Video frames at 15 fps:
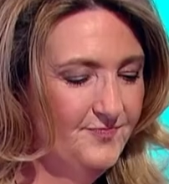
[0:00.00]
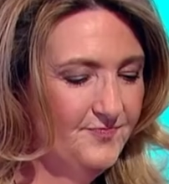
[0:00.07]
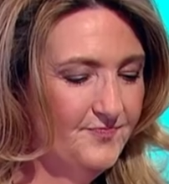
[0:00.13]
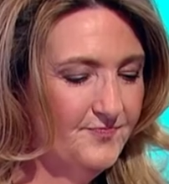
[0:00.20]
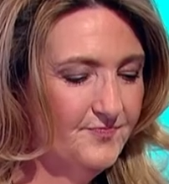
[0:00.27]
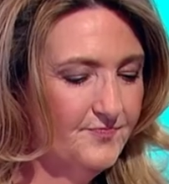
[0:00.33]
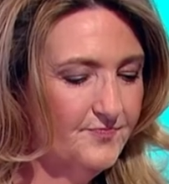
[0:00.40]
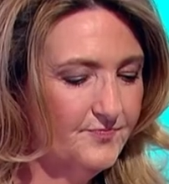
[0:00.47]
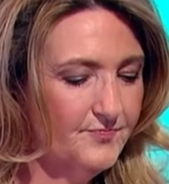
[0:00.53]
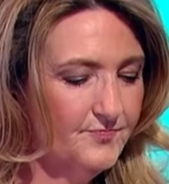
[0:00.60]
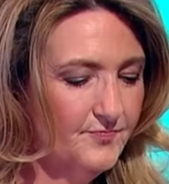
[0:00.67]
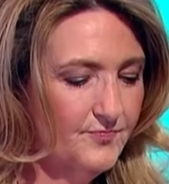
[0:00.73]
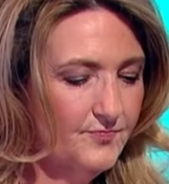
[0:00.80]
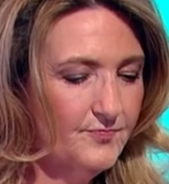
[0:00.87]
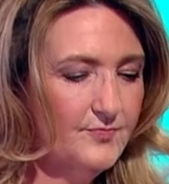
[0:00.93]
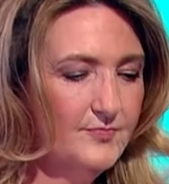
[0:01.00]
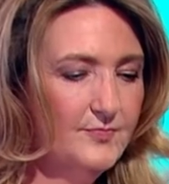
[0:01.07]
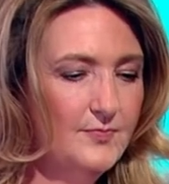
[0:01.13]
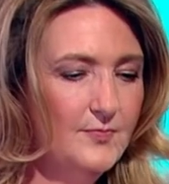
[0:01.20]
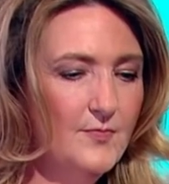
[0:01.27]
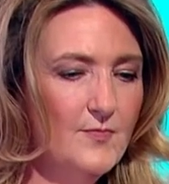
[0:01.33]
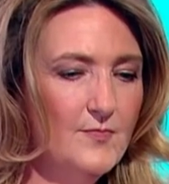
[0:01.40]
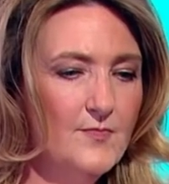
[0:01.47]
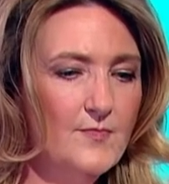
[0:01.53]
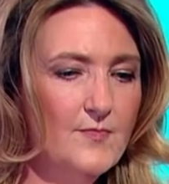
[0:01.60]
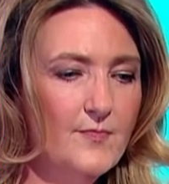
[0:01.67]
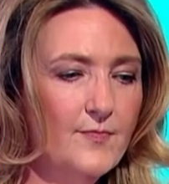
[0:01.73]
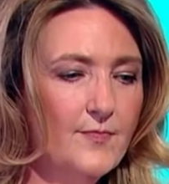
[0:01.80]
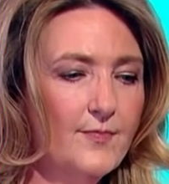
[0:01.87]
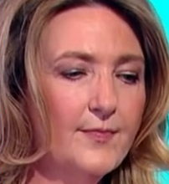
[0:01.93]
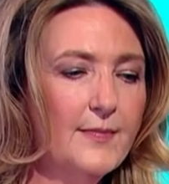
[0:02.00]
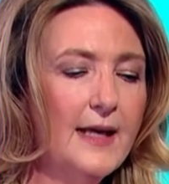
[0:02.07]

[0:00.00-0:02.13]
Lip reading: Nobody speaks.